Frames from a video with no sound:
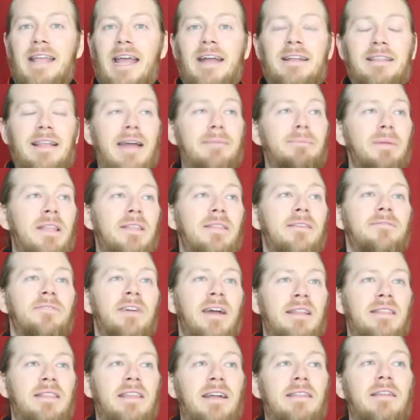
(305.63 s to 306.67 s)
And I mean, the
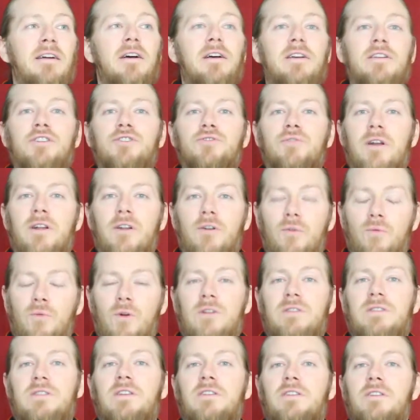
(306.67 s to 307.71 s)
fact that Shredder
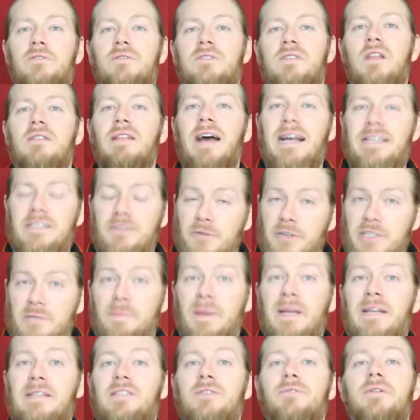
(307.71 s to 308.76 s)
wants to use the Lazarus
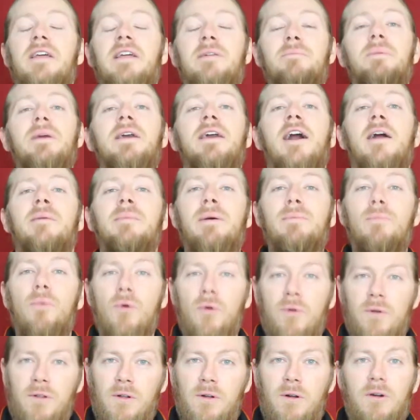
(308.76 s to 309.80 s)
Pit so he can become
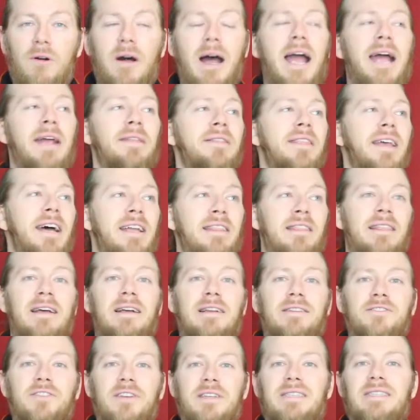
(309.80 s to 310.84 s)
immortal, and then
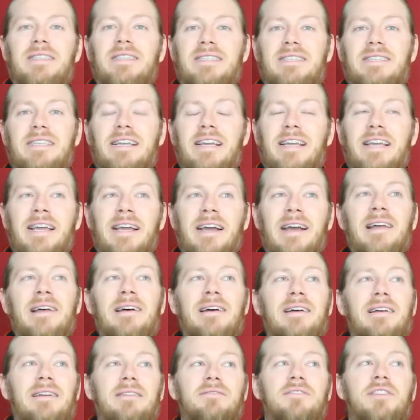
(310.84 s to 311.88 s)
just seeing
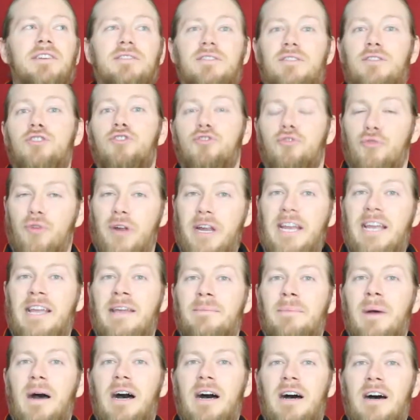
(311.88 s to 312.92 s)
the
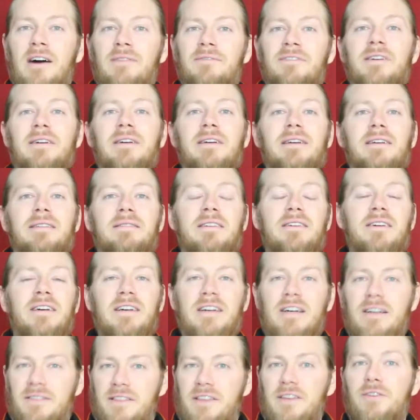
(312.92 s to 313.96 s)
dream of
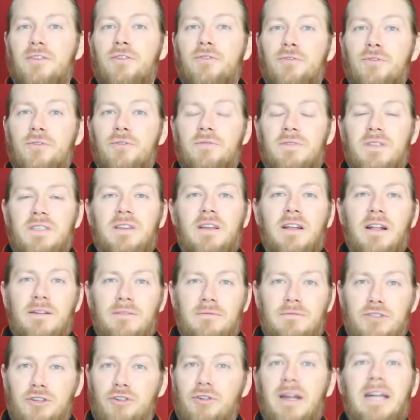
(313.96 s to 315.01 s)
the ooze, you
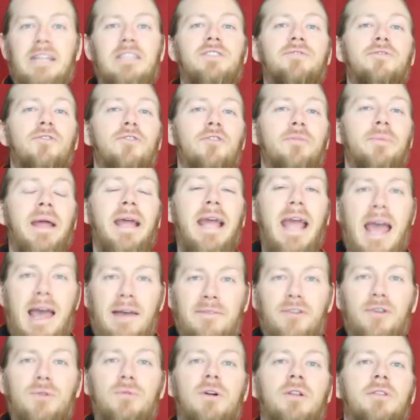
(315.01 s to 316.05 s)
know, transforming
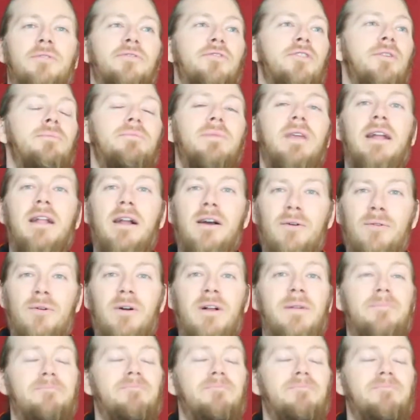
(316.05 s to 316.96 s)
everyone from, you know,